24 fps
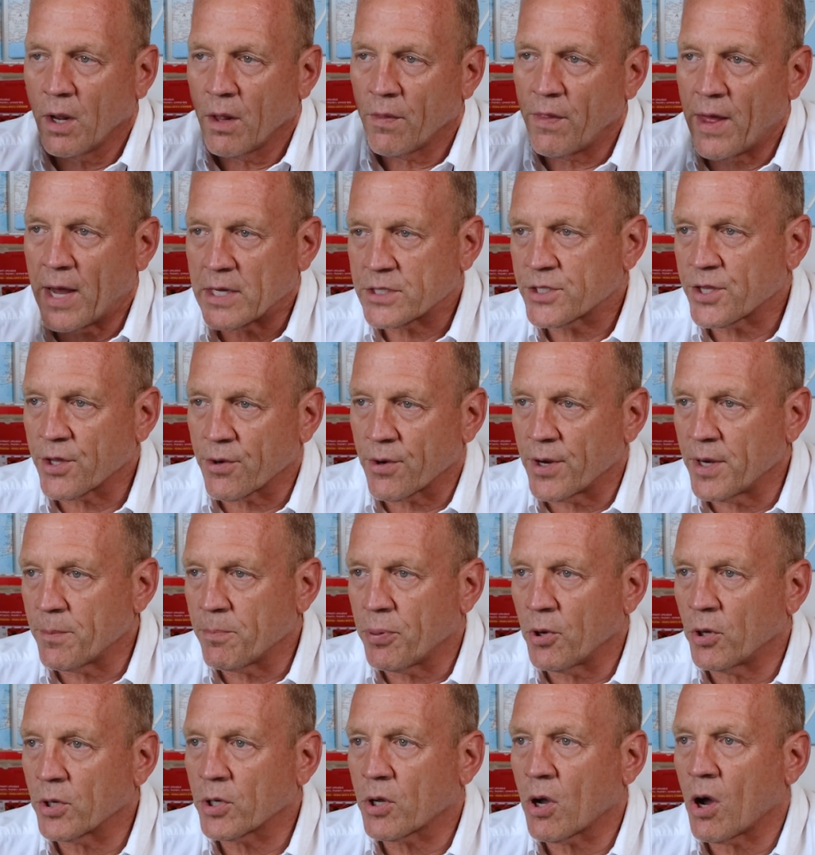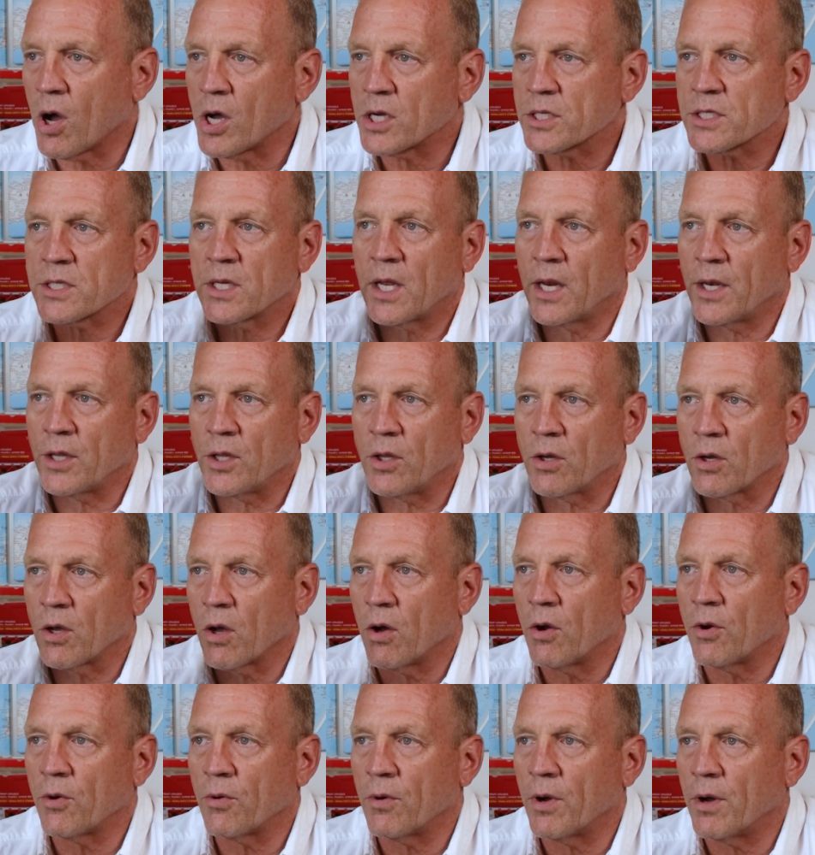That's their input cost. And you
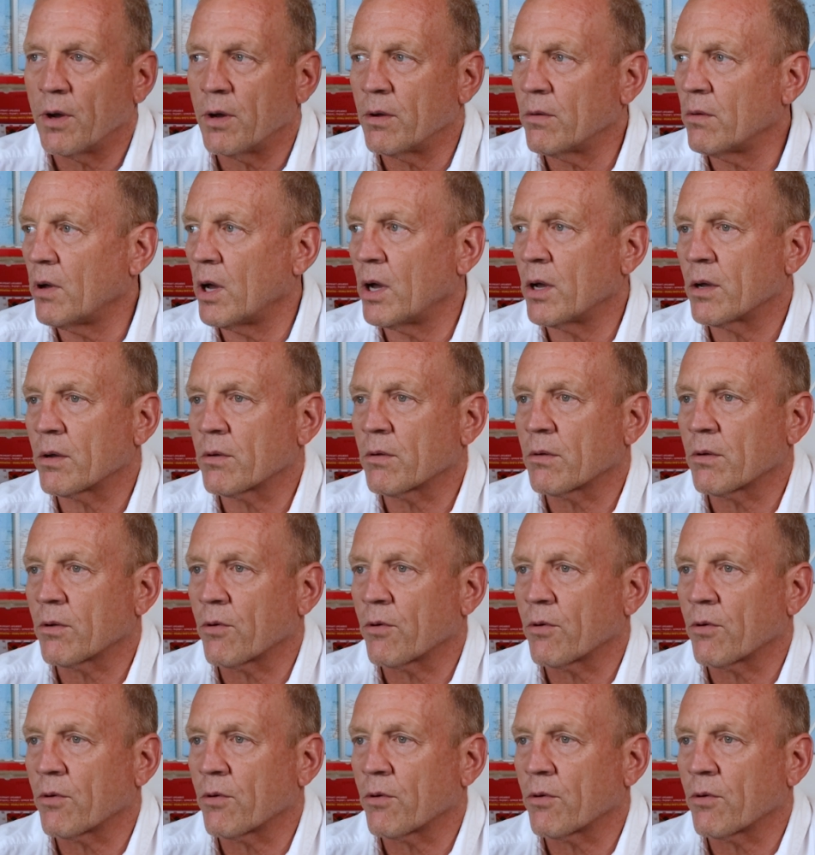go to a